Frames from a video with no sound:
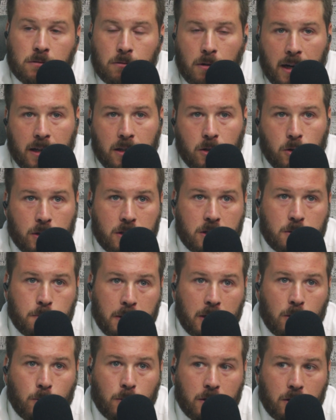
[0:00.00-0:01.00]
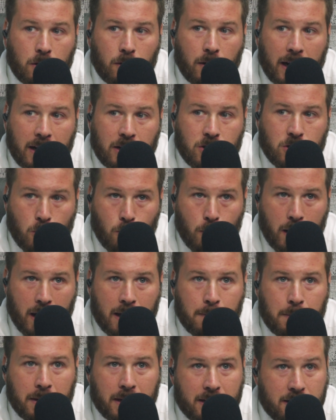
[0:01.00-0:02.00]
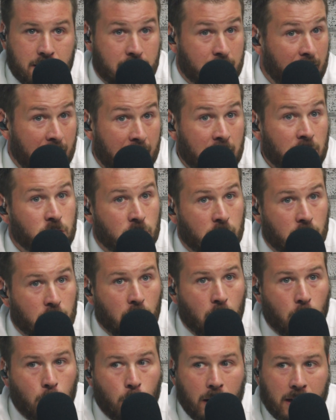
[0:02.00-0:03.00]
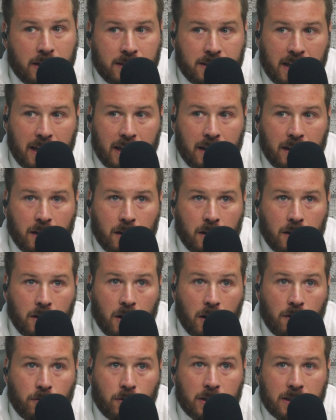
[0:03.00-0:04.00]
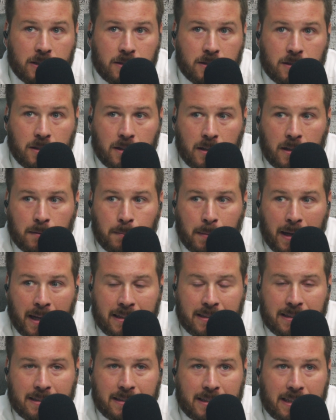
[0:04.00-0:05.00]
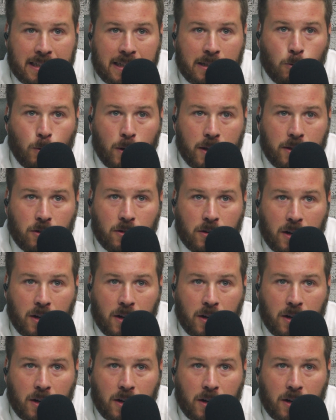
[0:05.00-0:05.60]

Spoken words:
right, you can speak with your HOA because they should know as a governance entity whether or